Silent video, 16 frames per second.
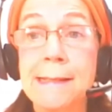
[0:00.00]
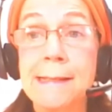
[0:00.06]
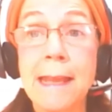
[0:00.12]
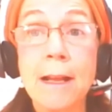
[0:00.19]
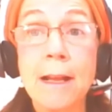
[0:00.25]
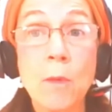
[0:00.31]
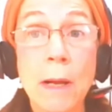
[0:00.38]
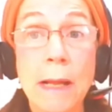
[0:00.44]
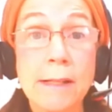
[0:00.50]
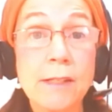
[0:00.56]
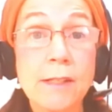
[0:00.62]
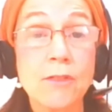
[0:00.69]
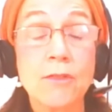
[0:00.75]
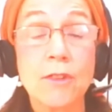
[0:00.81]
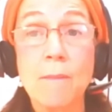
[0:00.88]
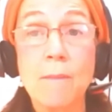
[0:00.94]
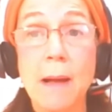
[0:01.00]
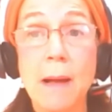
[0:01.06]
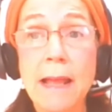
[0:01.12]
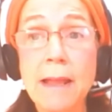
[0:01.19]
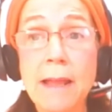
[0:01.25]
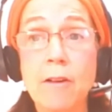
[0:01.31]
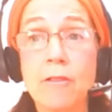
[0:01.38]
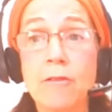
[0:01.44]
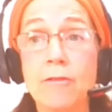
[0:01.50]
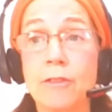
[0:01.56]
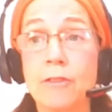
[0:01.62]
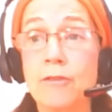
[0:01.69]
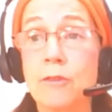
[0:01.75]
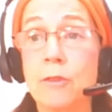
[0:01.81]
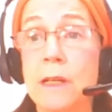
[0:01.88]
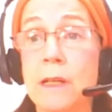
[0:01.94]
takeaways from my over
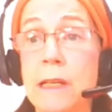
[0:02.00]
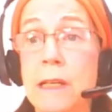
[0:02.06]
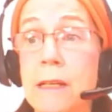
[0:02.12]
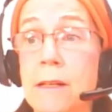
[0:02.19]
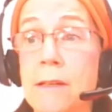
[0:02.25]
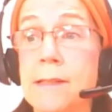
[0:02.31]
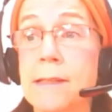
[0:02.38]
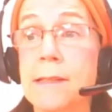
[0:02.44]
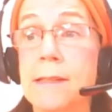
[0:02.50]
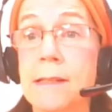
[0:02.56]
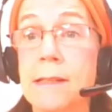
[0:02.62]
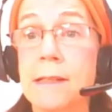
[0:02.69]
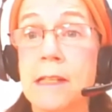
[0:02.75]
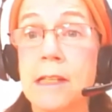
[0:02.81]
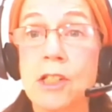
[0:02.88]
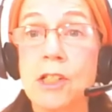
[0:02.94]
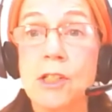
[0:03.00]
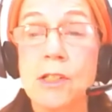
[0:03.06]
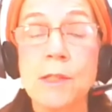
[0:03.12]
40 years as a teacher,